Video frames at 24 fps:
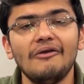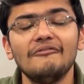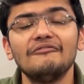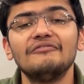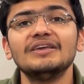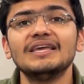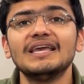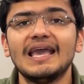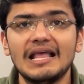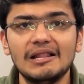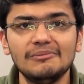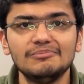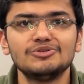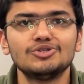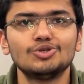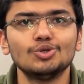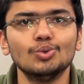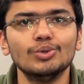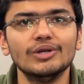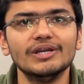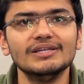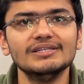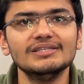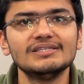We help
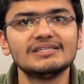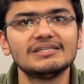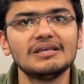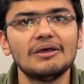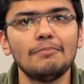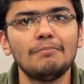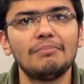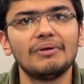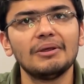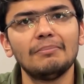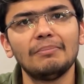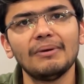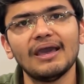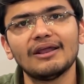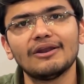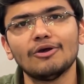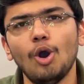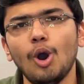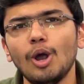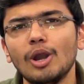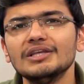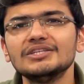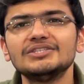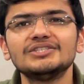students prepare
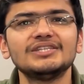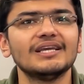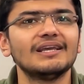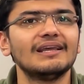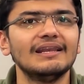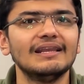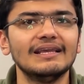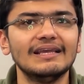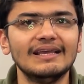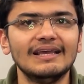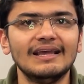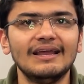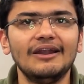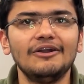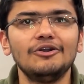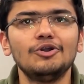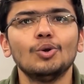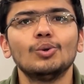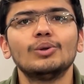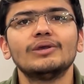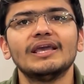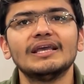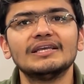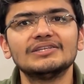holistically to
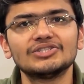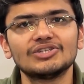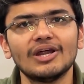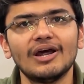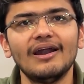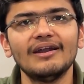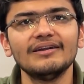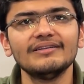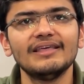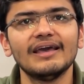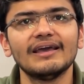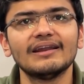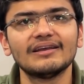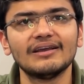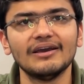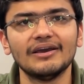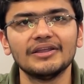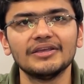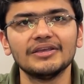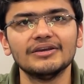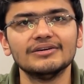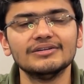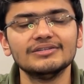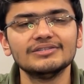kickstart their
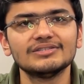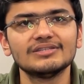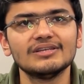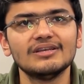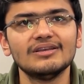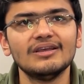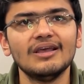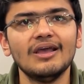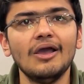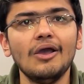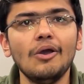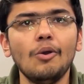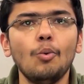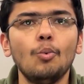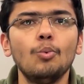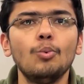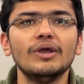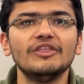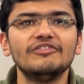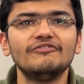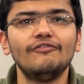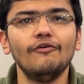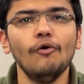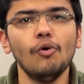careers
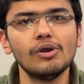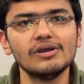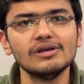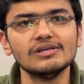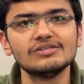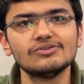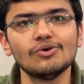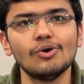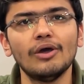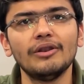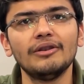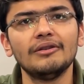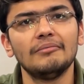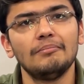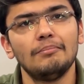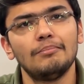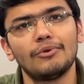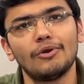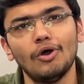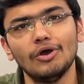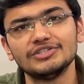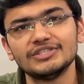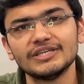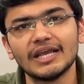with focus on
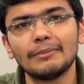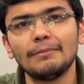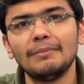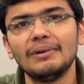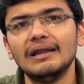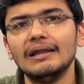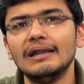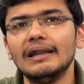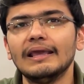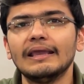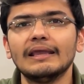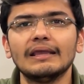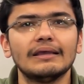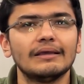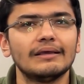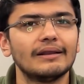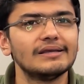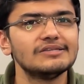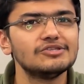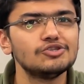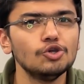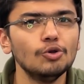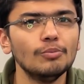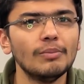project building,
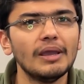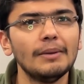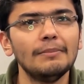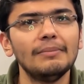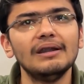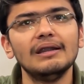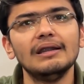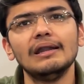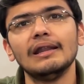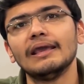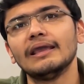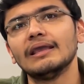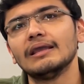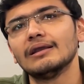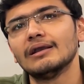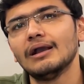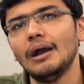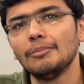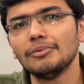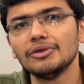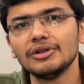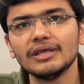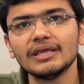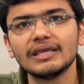resume building,
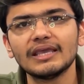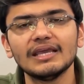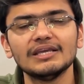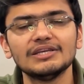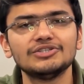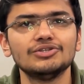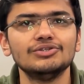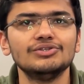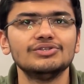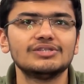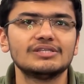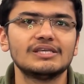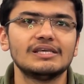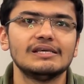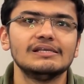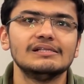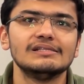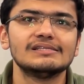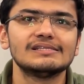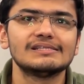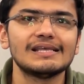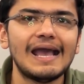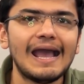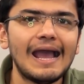communication
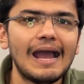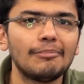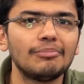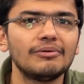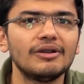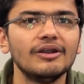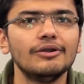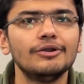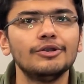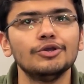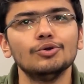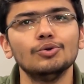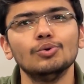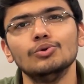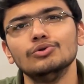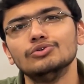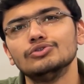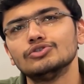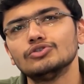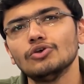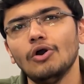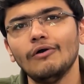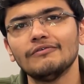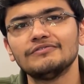skills, aptitude,
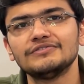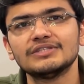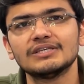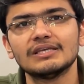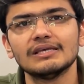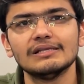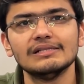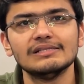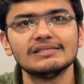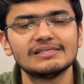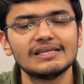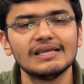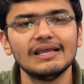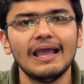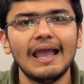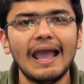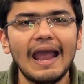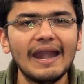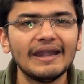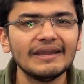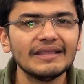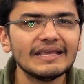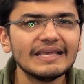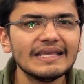soft skills,
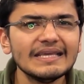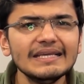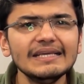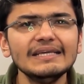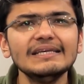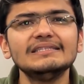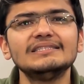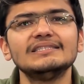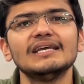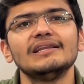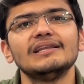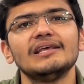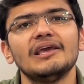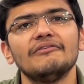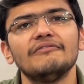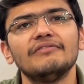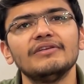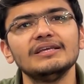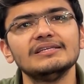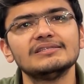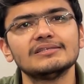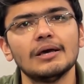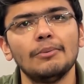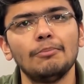and each and
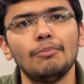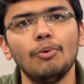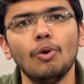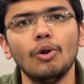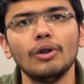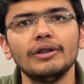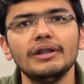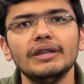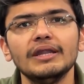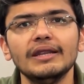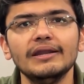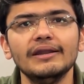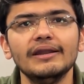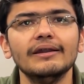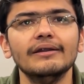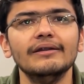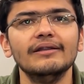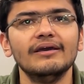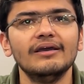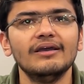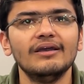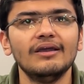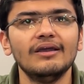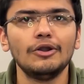every support needed
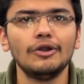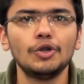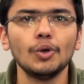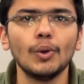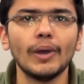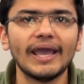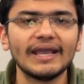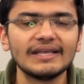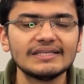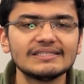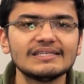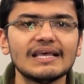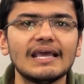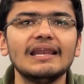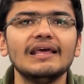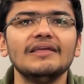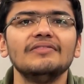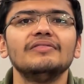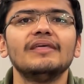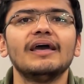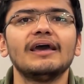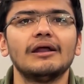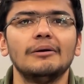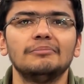to excel
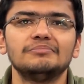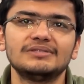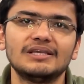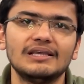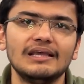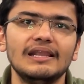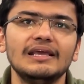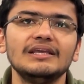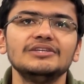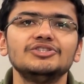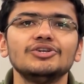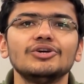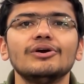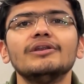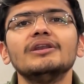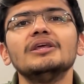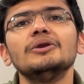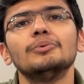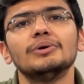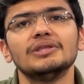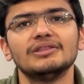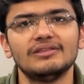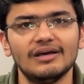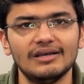in their upskilling journey
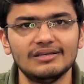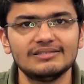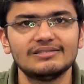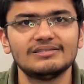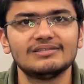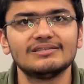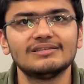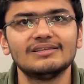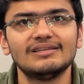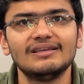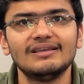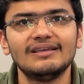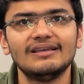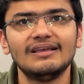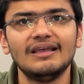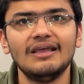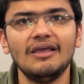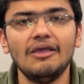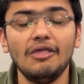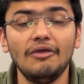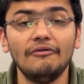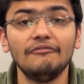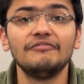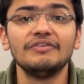with us.
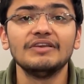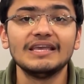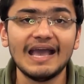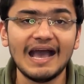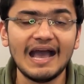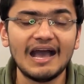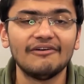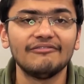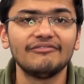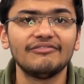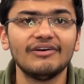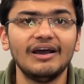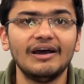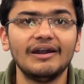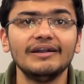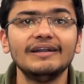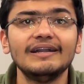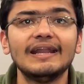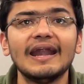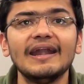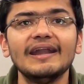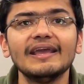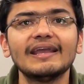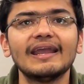We have a
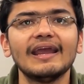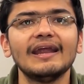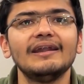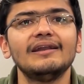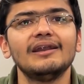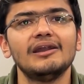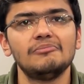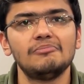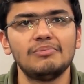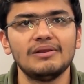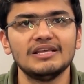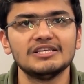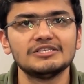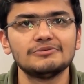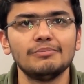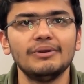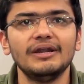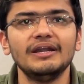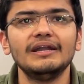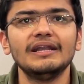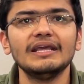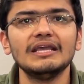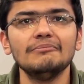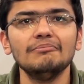dedicated
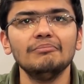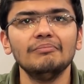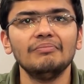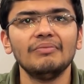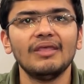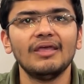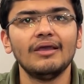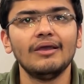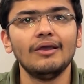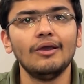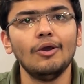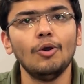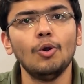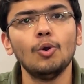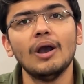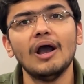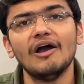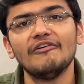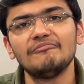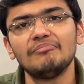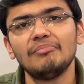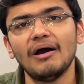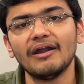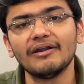placement team who
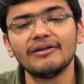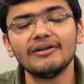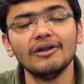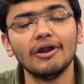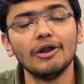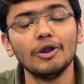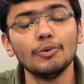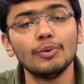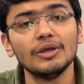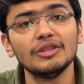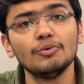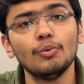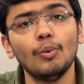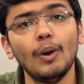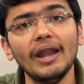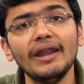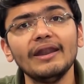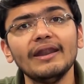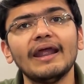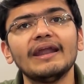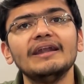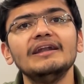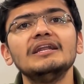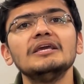have partnered with
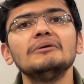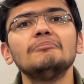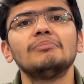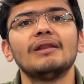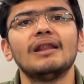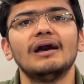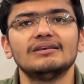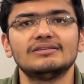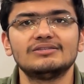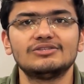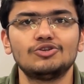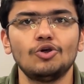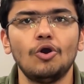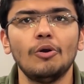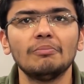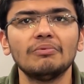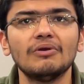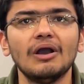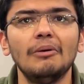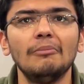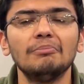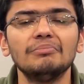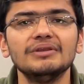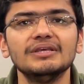190 plus top
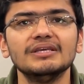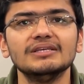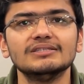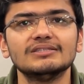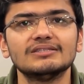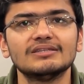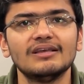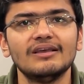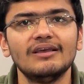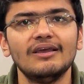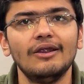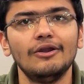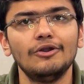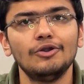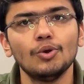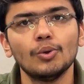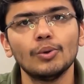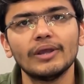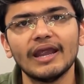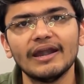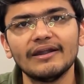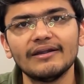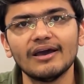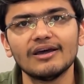companies to
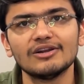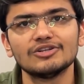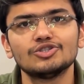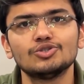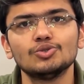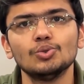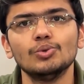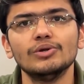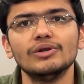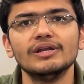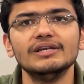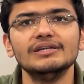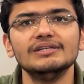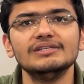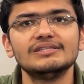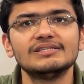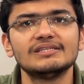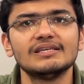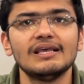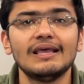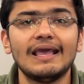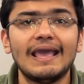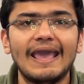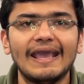get our
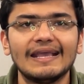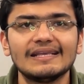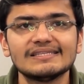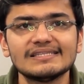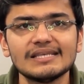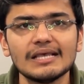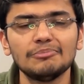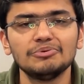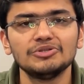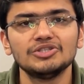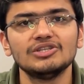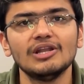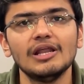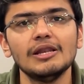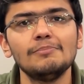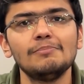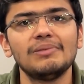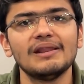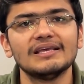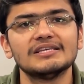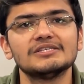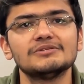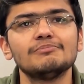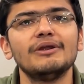students exceptional
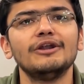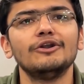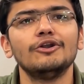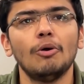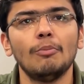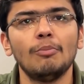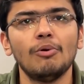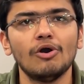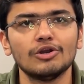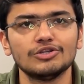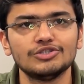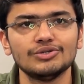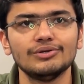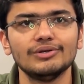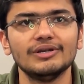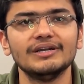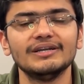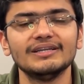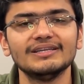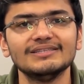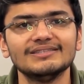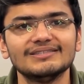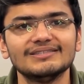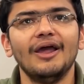placement opportunities.
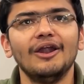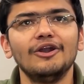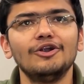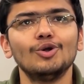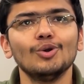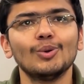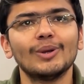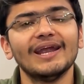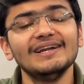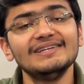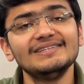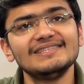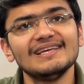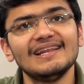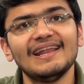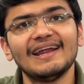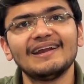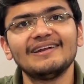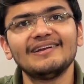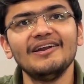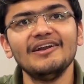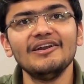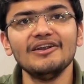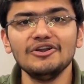To get
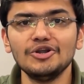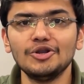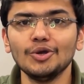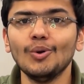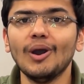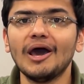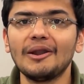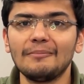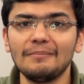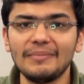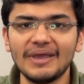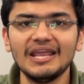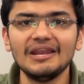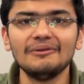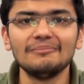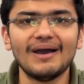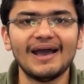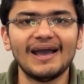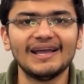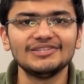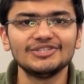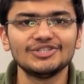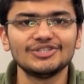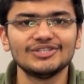selected into our main
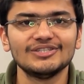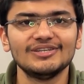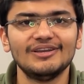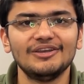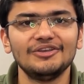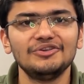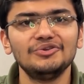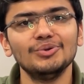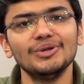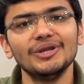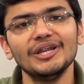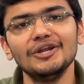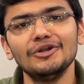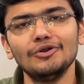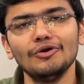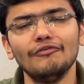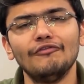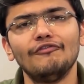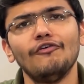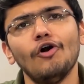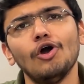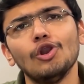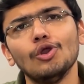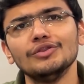batch, you need to
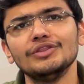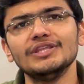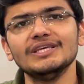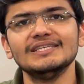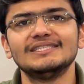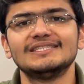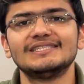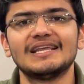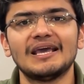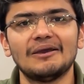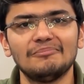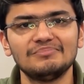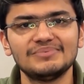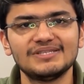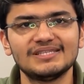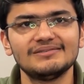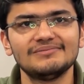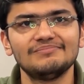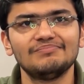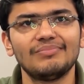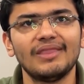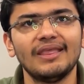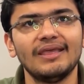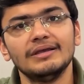follow these steps.
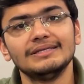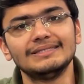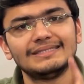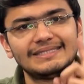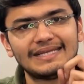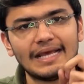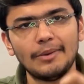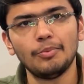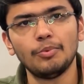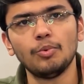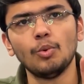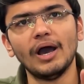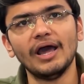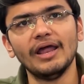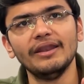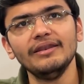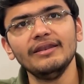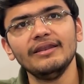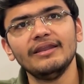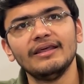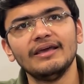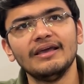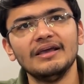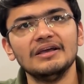Step 1
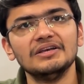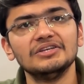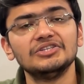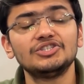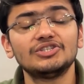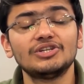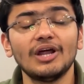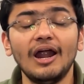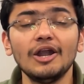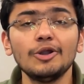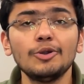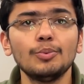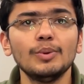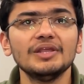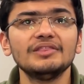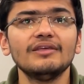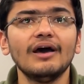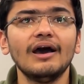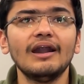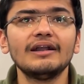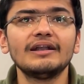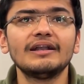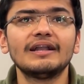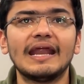Start with
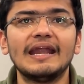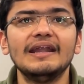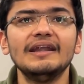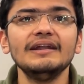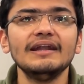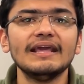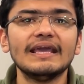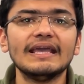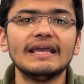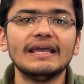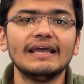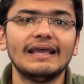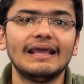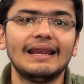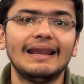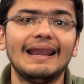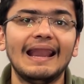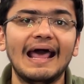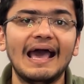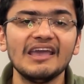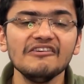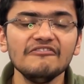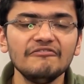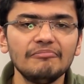our 10 day
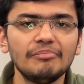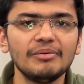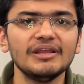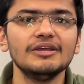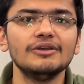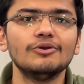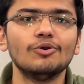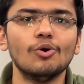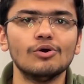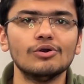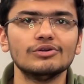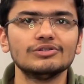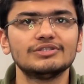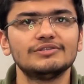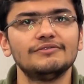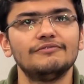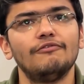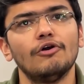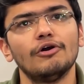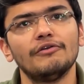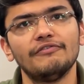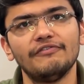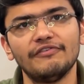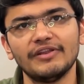live pre course
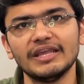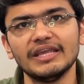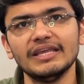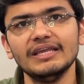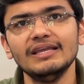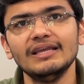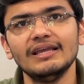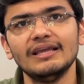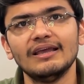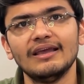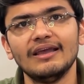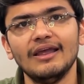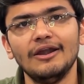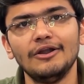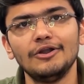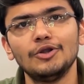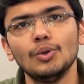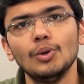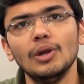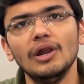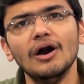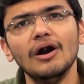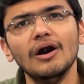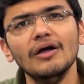for free to
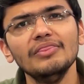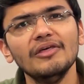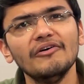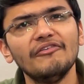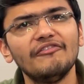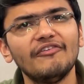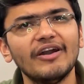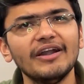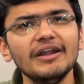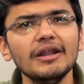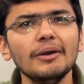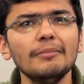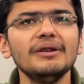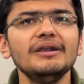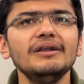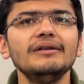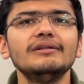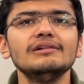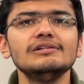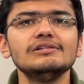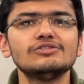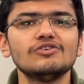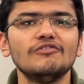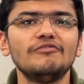learn the
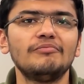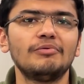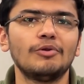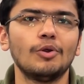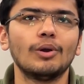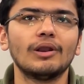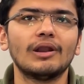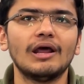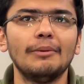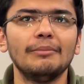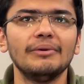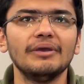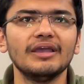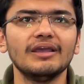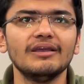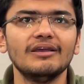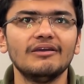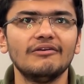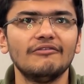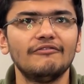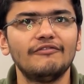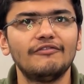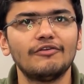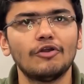fundamentals of programming
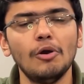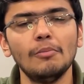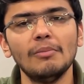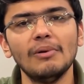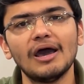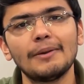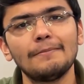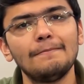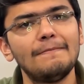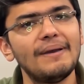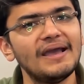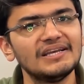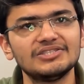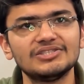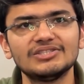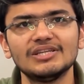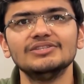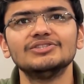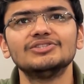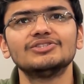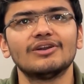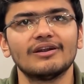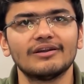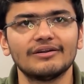from our best
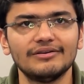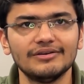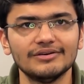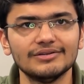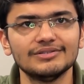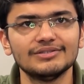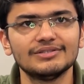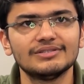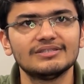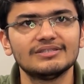instructors.